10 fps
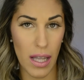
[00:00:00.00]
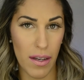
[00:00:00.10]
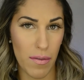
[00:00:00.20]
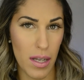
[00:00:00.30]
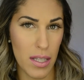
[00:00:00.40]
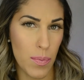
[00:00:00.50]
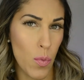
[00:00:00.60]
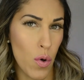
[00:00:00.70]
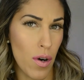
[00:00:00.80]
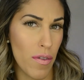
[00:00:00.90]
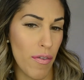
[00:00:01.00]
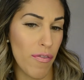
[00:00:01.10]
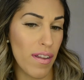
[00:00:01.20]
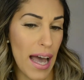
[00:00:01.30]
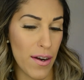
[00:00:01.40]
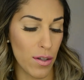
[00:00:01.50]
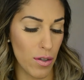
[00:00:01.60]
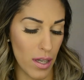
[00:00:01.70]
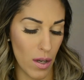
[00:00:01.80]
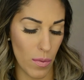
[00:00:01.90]
like, it's more of the flatter
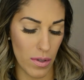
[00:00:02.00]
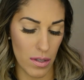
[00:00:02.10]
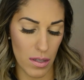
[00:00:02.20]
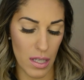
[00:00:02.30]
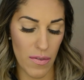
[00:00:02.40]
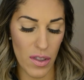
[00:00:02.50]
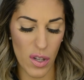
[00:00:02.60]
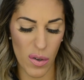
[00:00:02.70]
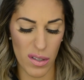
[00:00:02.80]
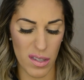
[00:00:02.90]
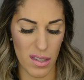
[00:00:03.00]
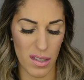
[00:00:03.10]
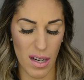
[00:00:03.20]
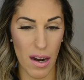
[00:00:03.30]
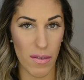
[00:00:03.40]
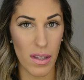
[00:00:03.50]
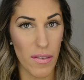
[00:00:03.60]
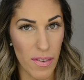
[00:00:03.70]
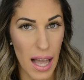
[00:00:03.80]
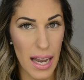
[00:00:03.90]
looking ones. Even though it's not really
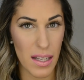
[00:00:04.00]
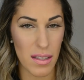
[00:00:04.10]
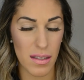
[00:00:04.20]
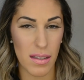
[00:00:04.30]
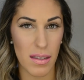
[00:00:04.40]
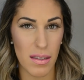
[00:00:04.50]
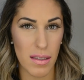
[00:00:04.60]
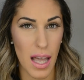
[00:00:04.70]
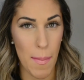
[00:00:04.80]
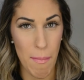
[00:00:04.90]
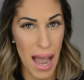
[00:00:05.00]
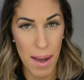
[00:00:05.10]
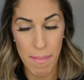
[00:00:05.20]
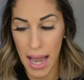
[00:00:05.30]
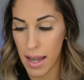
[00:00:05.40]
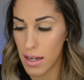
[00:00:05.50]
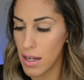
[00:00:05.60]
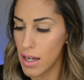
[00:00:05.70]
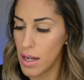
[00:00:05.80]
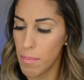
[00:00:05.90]
flat, not matte,
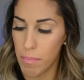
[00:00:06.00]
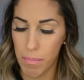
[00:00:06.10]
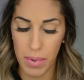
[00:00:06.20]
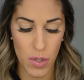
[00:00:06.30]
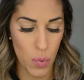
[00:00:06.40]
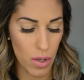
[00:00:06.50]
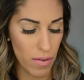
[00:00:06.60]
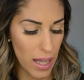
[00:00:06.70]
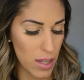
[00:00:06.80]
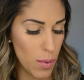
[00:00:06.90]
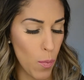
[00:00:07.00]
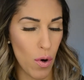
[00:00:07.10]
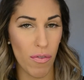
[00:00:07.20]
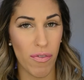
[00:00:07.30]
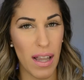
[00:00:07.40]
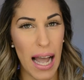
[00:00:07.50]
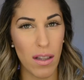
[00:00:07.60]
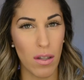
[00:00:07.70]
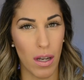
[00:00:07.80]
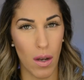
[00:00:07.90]
but it's one of like the more
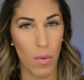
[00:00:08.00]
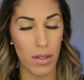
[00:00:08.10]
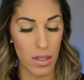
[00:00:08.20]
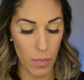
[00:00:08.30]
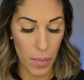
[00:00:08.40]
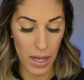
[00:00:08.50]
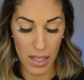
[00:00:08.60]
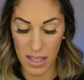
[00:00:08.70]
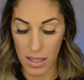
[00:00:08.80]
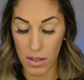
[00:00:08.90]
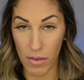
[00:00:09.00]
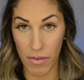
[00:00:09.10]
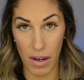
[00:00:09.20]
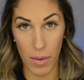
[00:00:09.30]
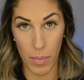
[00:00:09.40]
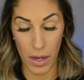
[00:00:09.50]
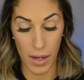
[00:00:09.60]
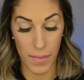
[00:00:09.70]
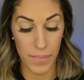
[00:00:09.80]
flat looking ones, but it's still very pretty.